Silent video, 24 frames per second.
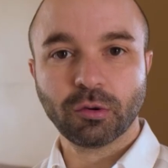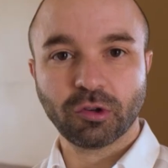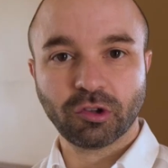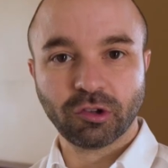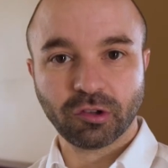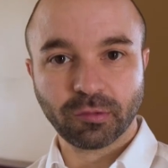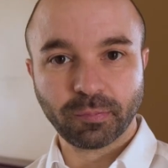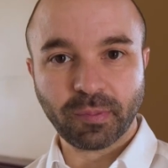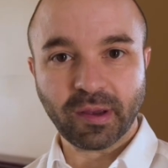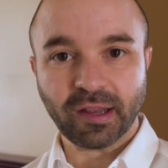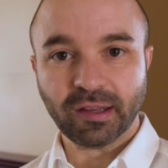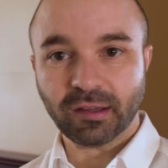which
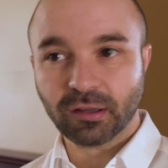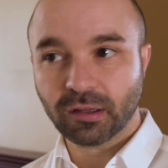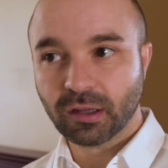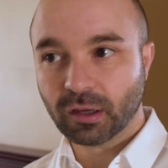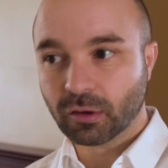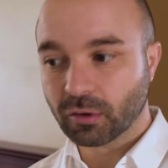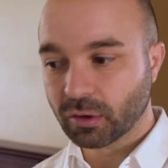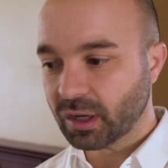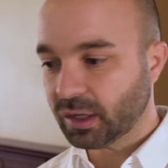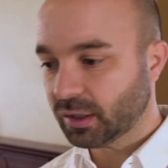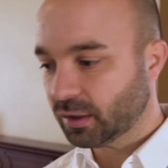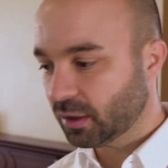is painting,
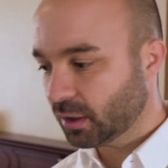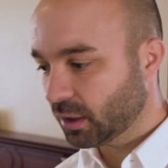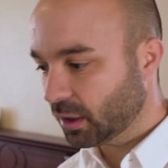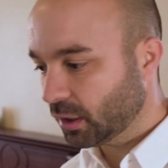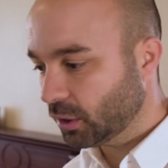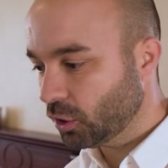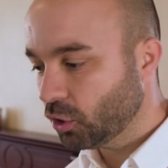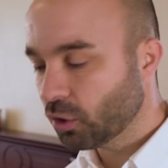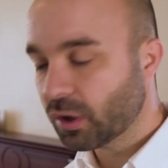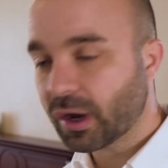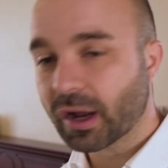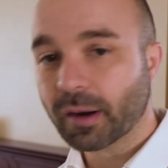decorating
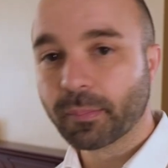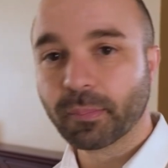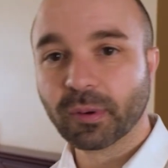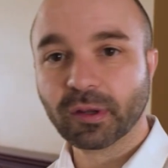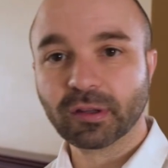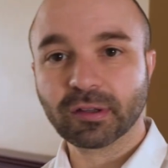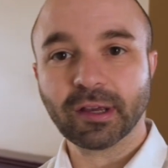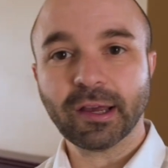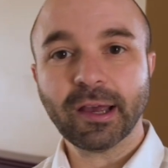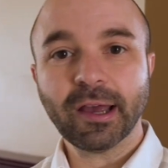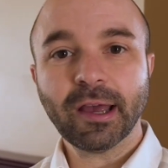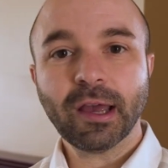and new
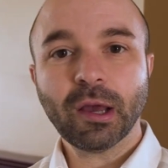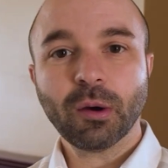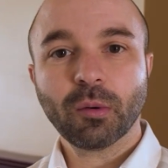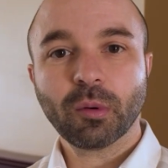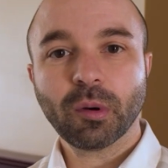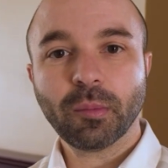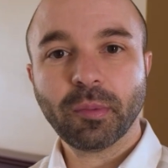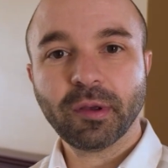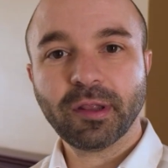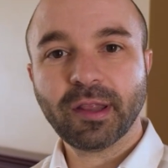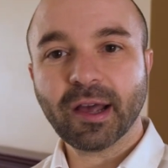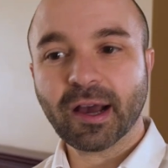carpet,
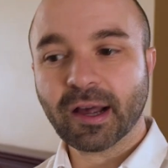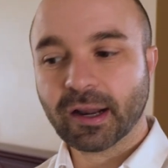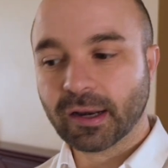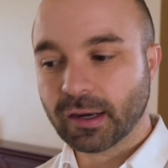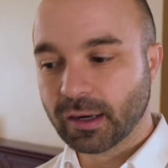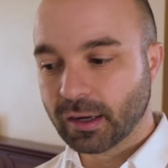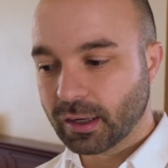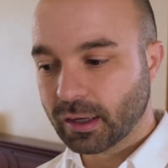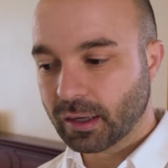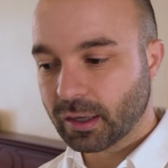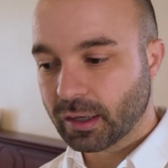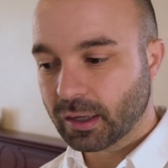will be done
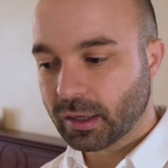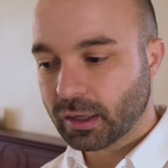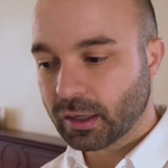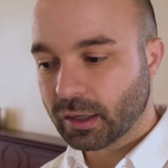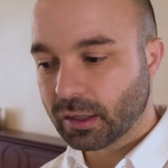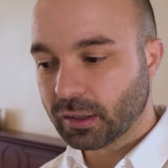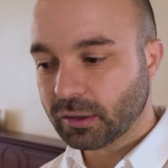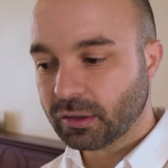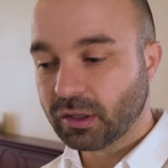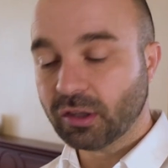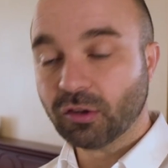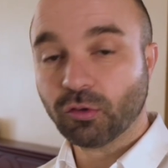
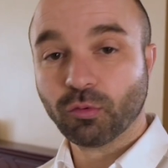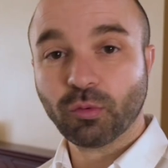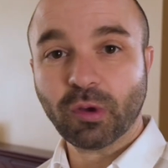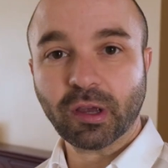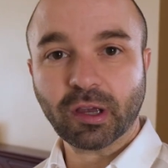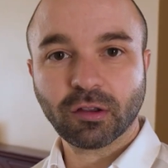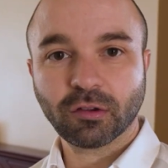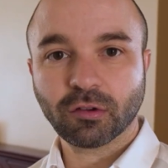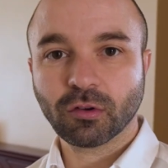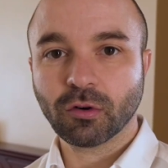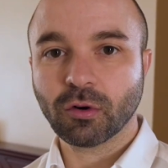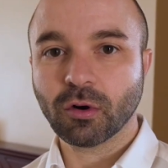this
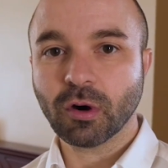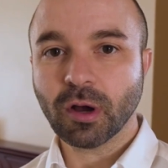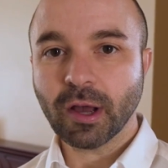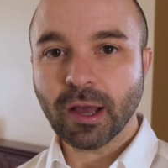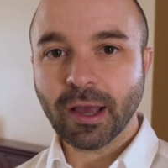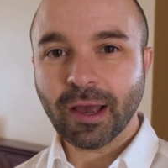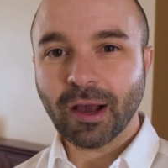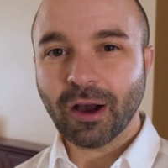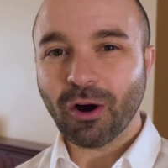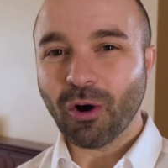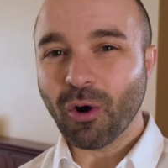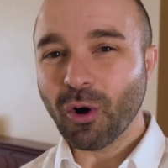week. So
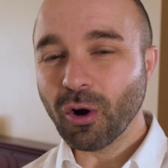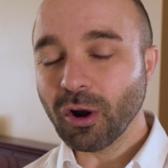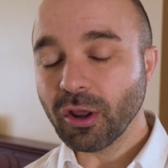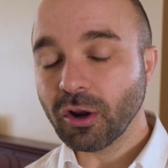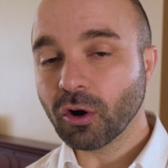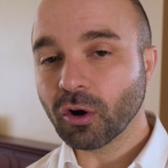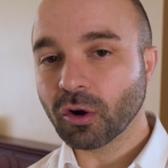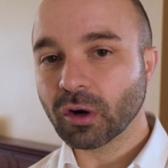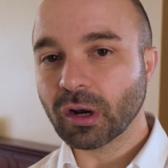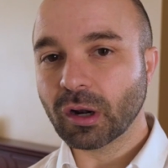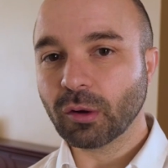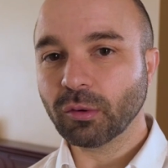all in
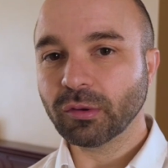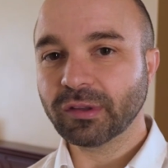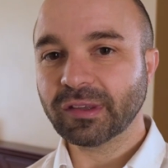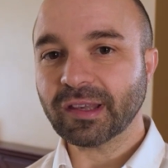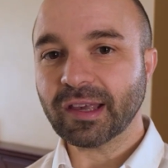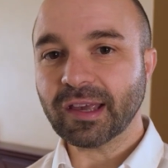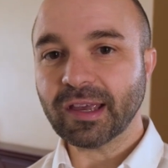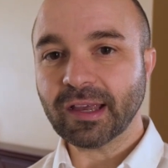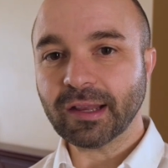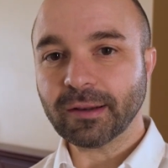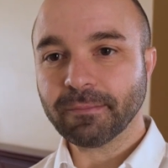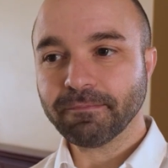all, I would
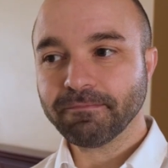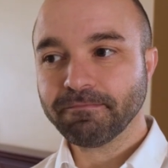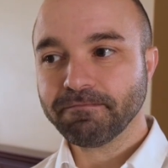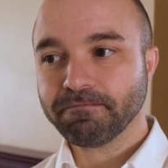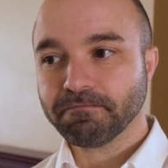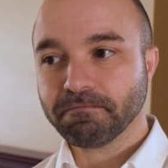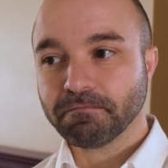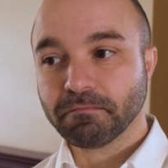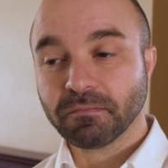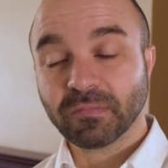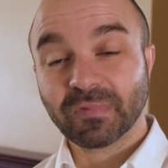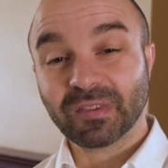say
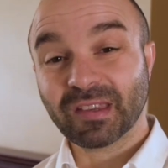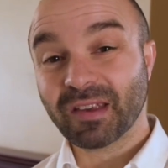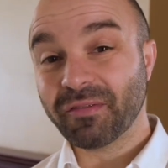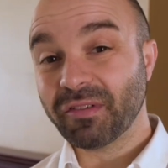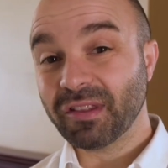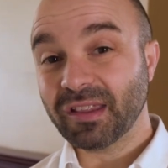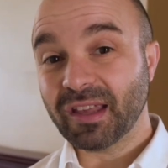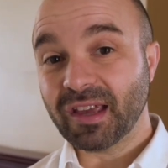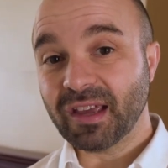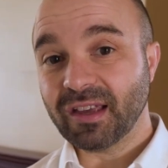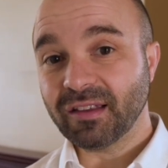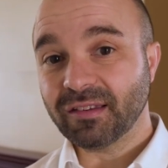
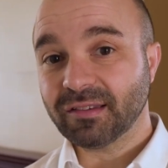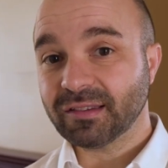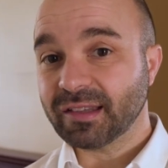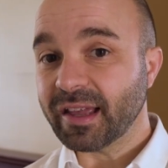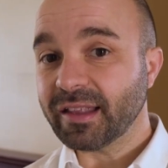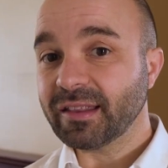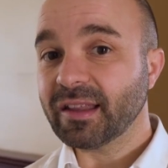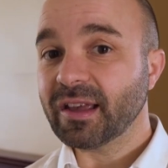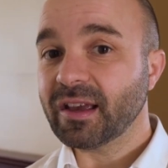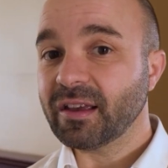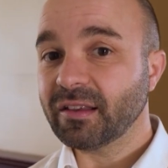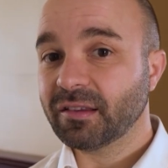7 days,
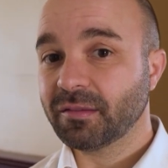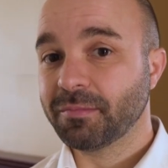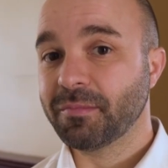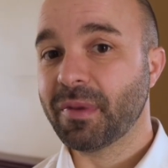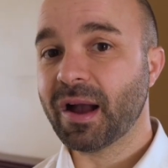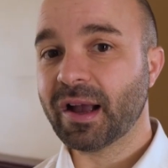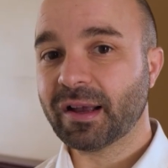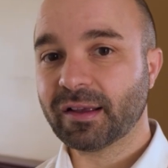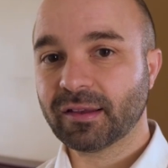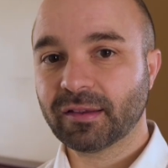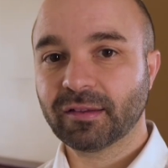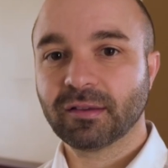10 days
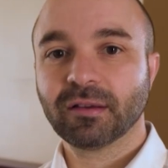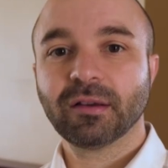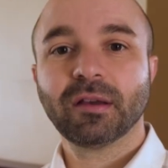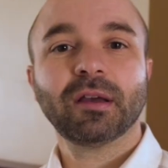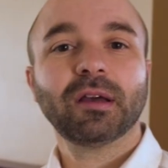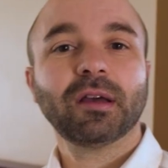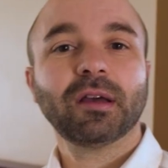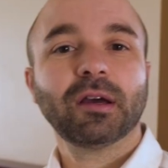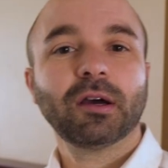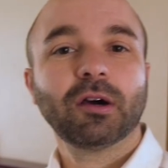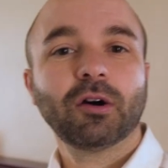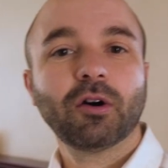max
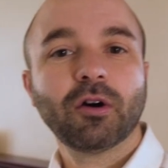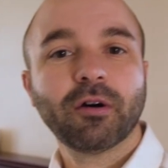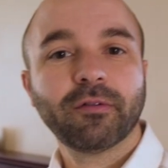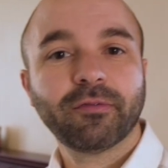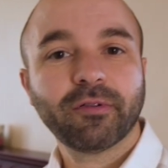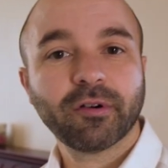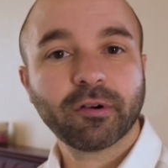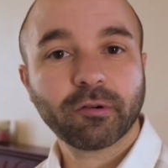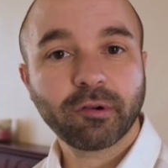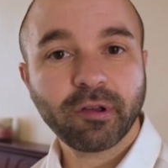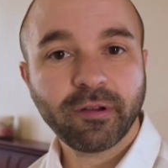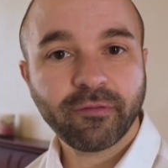of
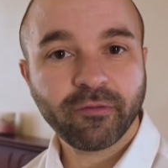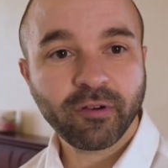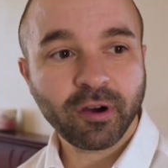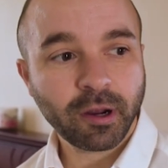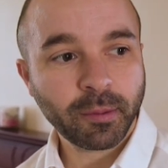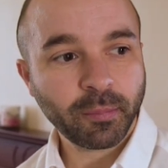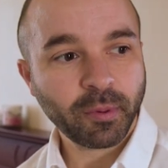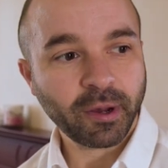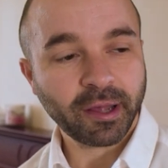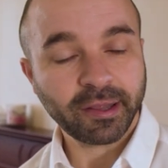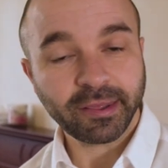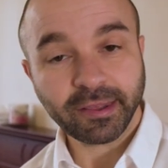
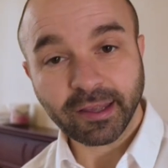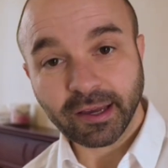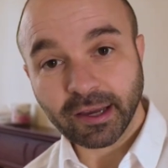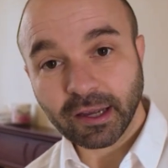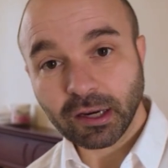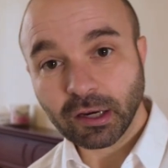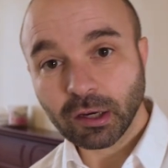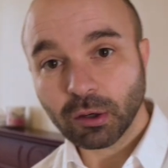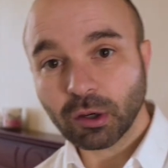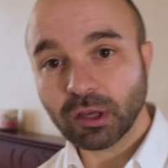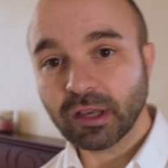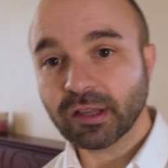refurb, and
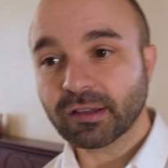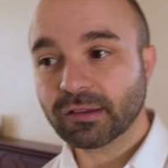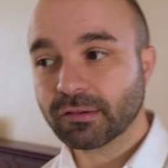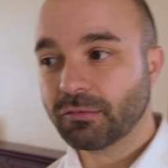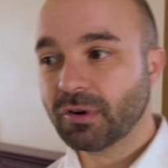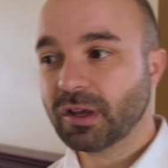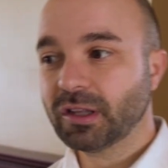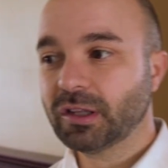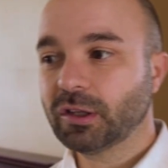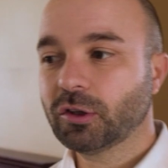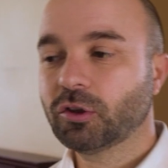then it's ready